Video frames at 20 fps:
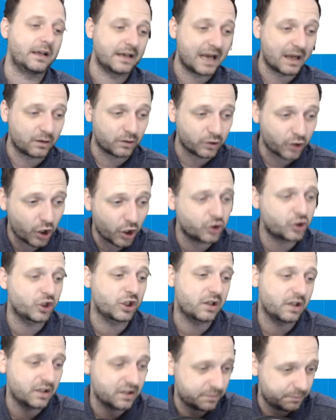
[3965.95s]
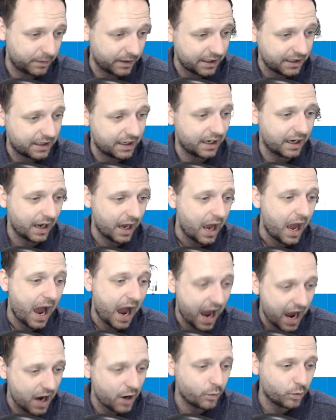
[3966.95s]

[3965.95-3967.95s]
Now, logically speaking, I